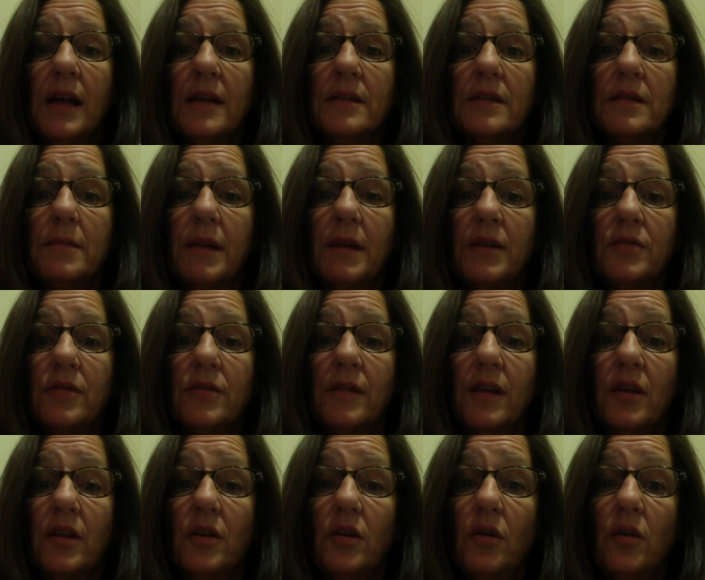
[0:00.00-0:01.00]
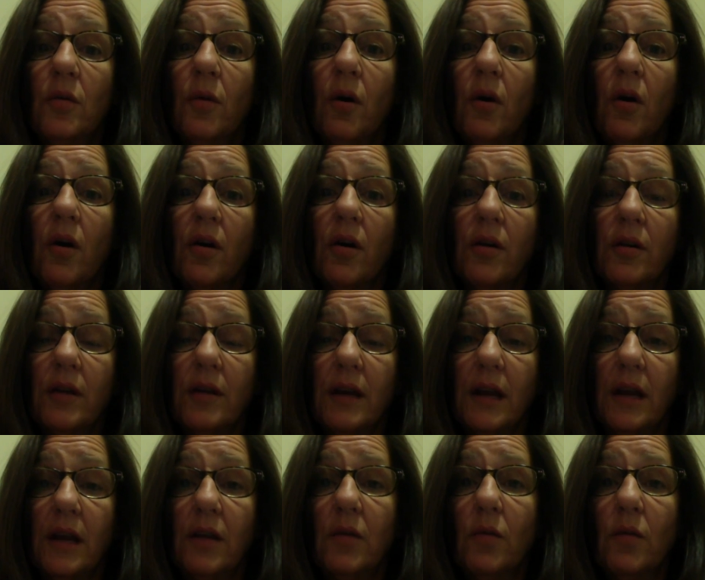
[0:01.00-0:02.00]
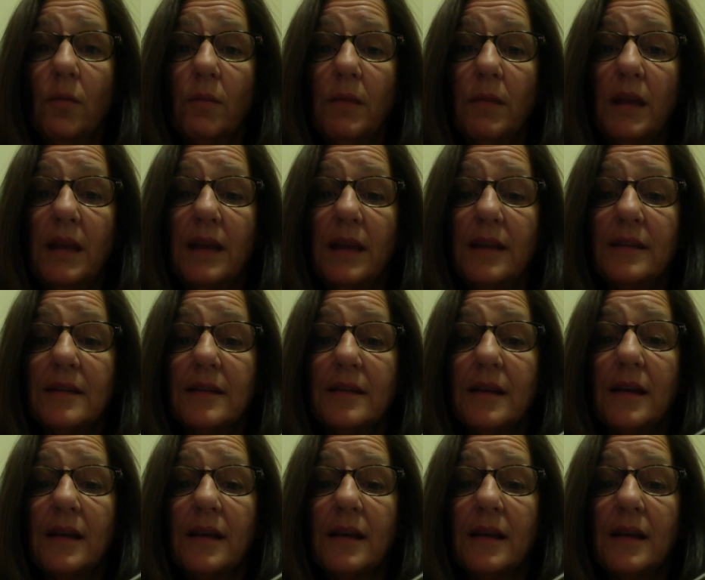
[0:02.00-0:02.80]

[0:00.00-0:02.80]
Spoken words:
to make sure that you are cooking your meat